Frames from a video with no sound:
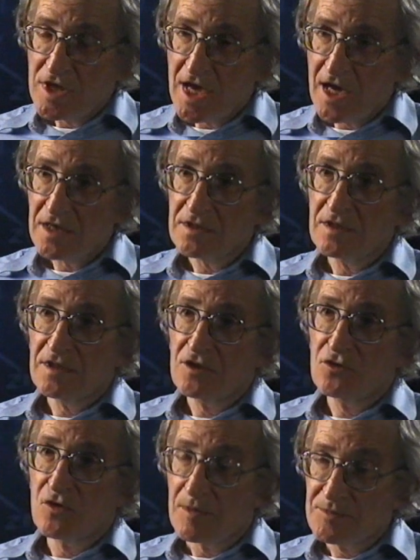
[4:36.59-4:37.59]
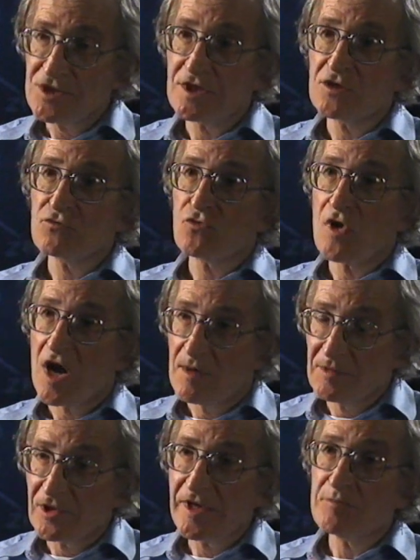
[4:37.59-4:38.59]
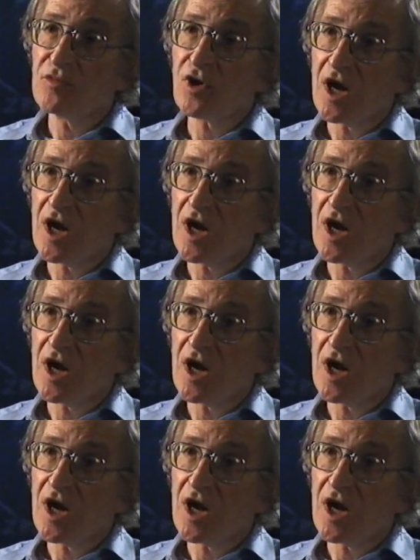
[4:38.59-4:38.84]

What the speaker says: without corruption, robbery,